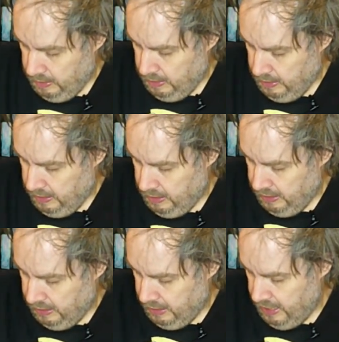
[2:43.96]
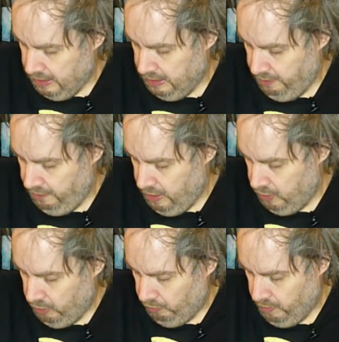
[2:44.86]
is the Toxic
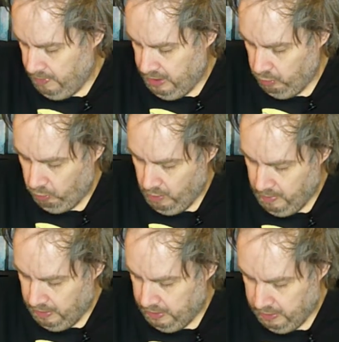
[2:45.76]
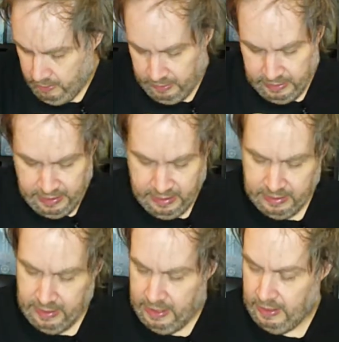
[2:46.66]
Avenger from the Trauma series. He
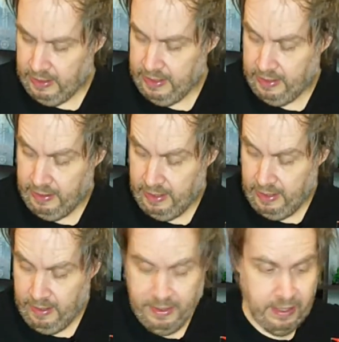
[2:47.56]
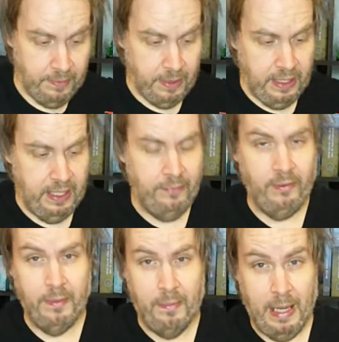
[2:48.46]
is not liking that. I think I'm going to hit him
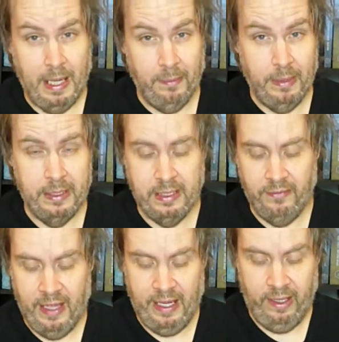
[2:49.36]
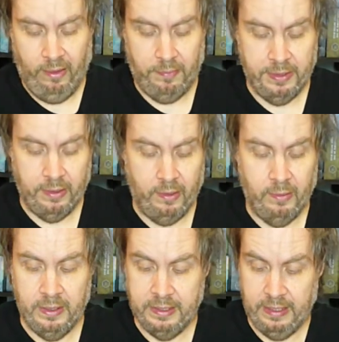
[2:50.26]
from the bottom and see if that helps at all.
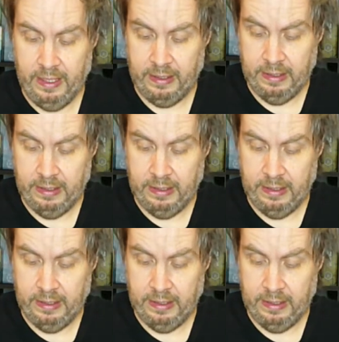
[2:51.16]
One sec.